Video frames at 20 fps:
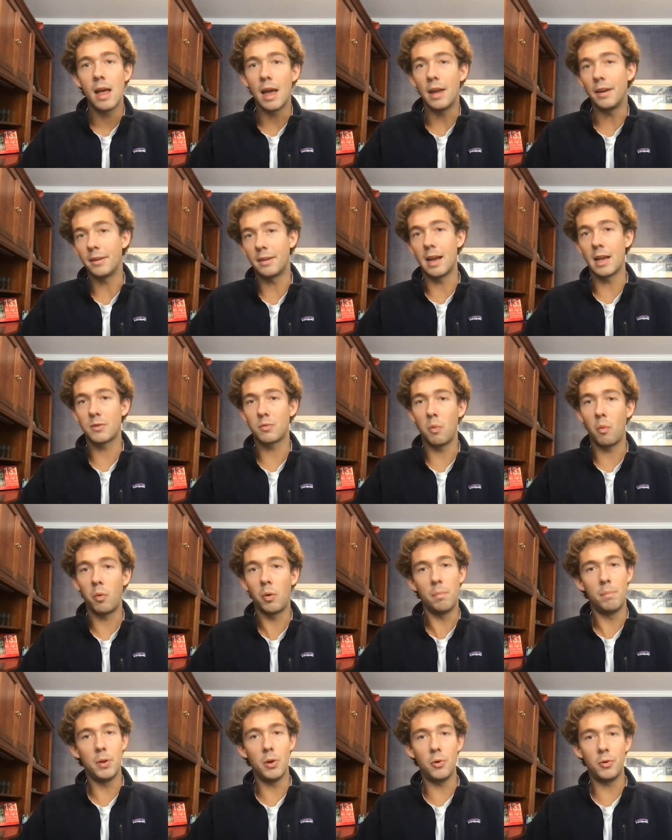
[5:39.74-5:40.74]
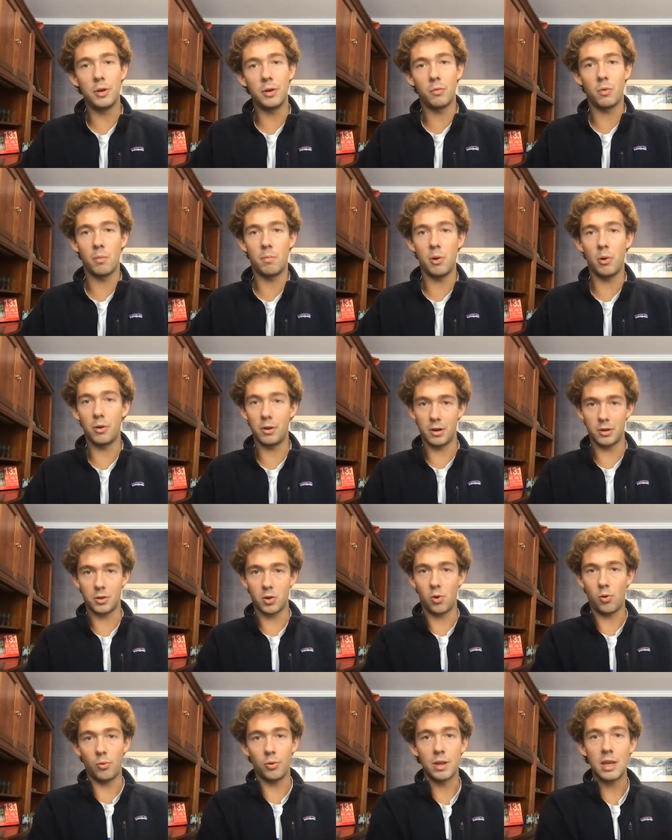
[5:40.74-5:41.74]
And guess what we're building? We're building a
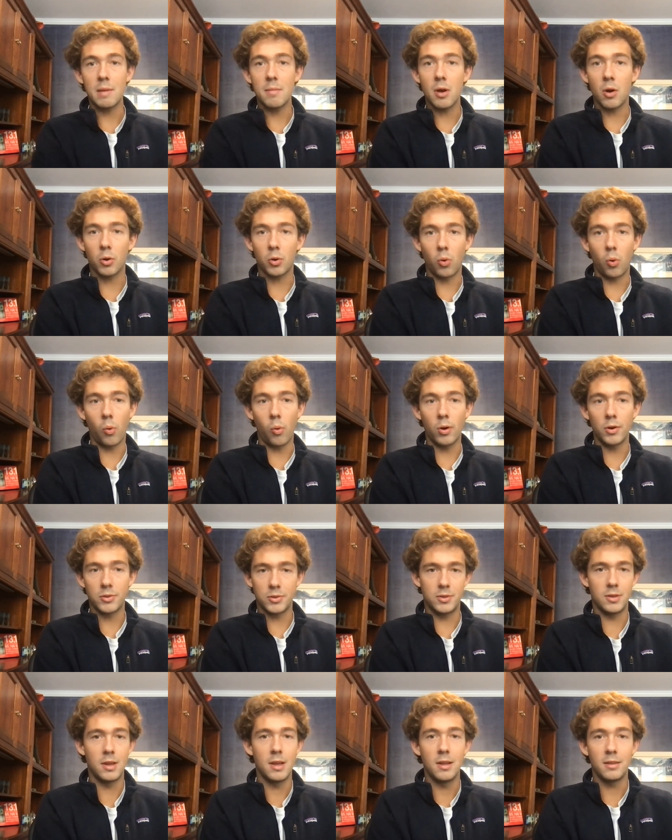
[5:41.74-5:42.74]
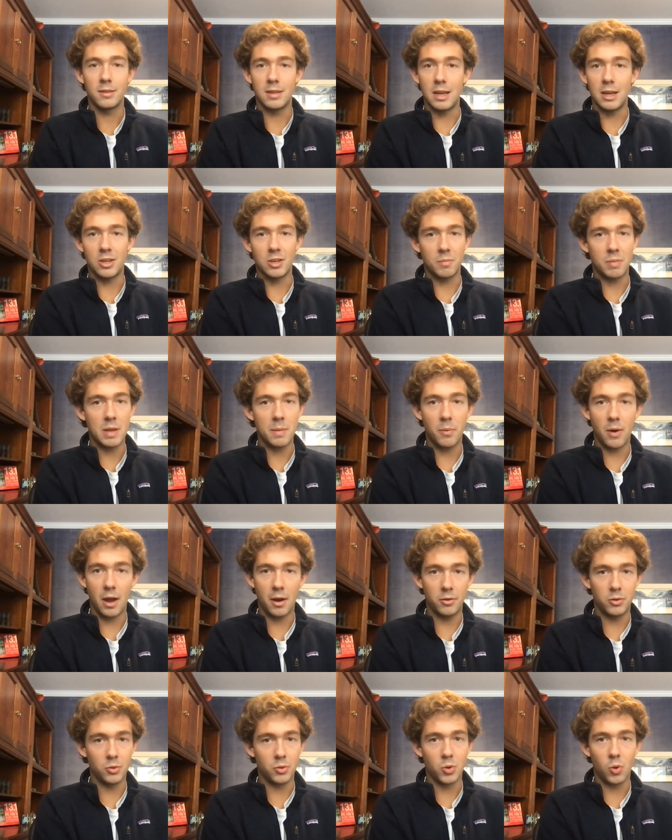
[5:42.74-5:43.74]
cold email course teaching people how
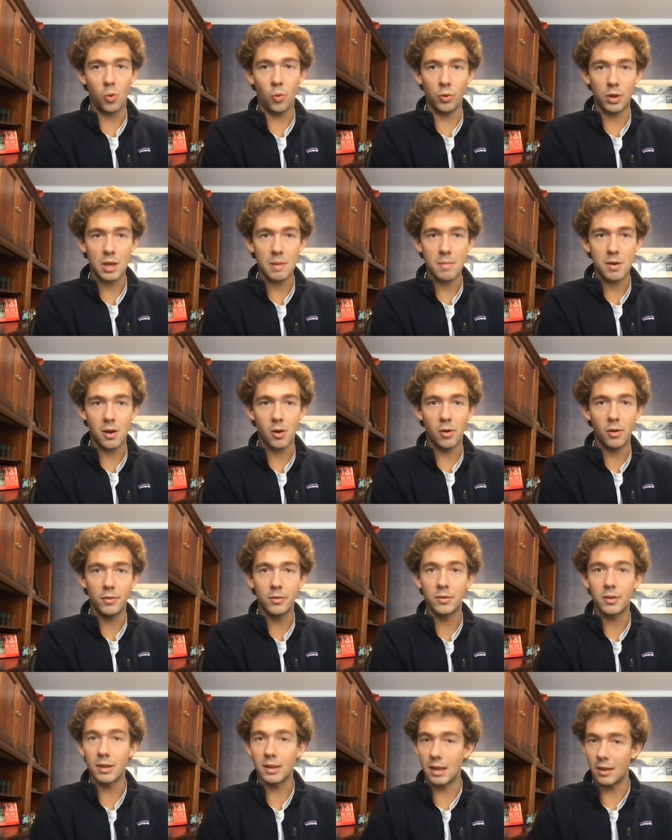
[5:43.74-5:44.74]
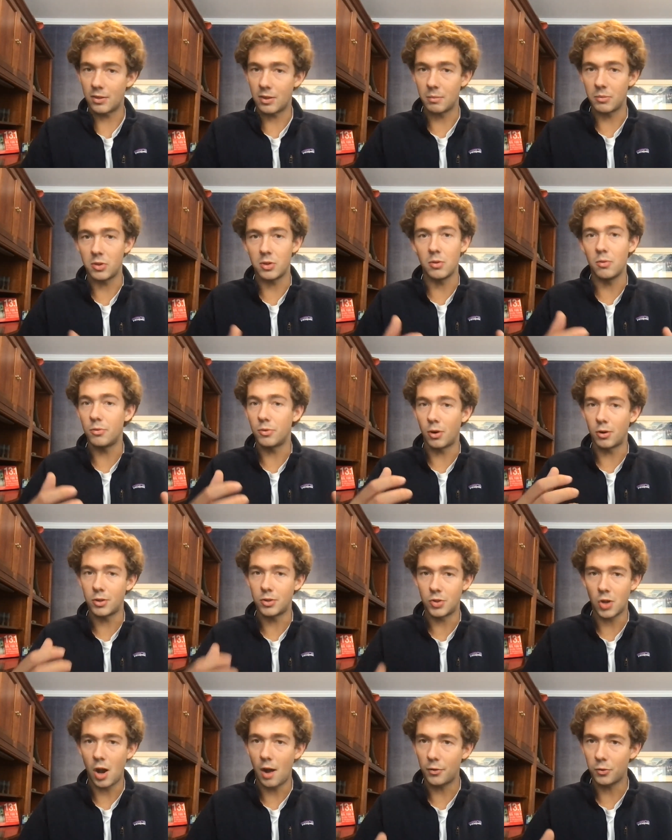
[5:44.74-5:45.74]
to do cold email to get them to use our
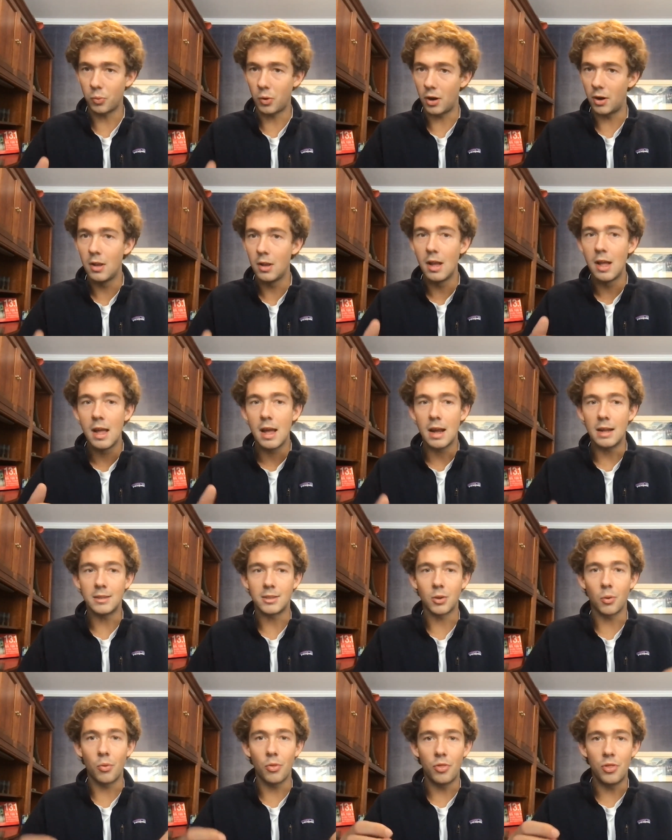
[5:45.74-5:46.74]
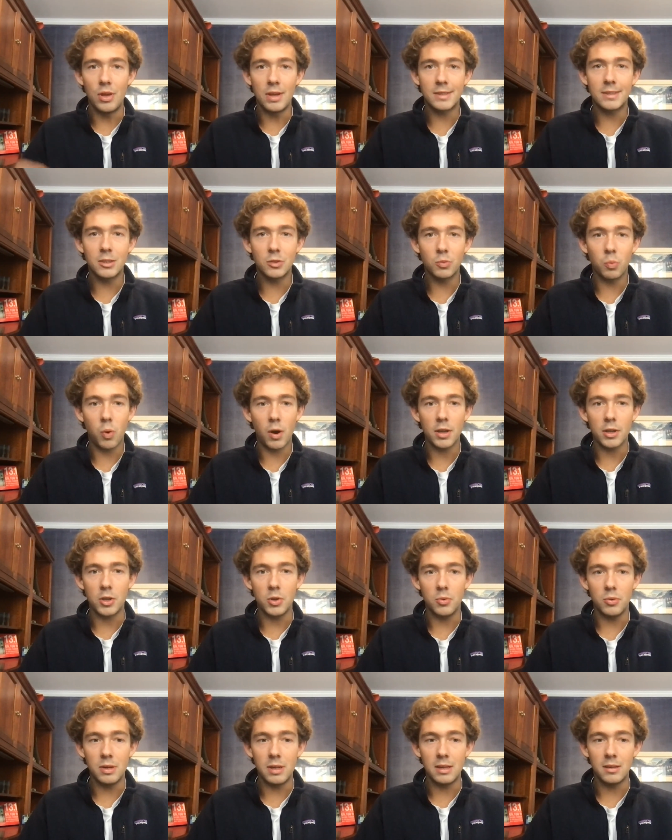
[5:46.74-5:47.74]
software. And so this is what
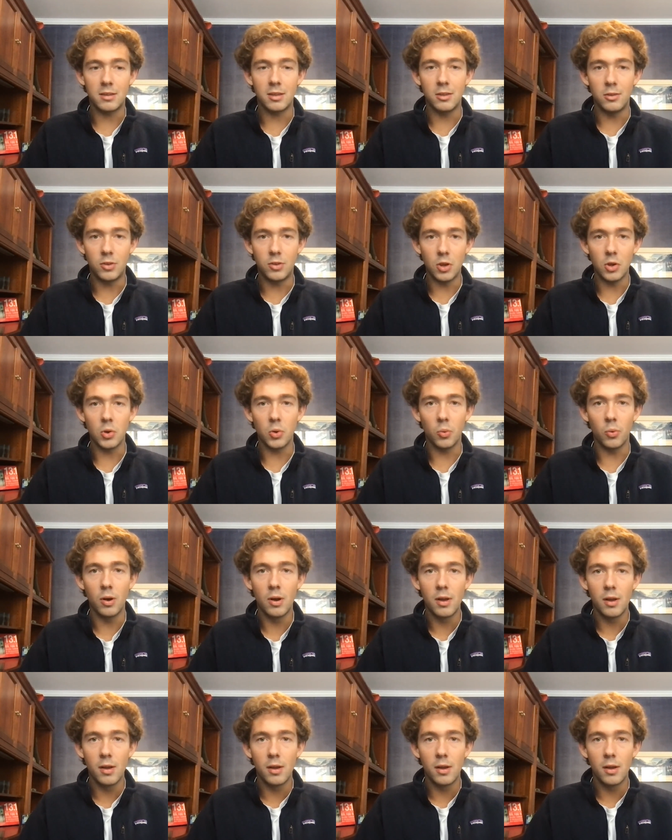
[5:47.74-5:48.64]
you need to do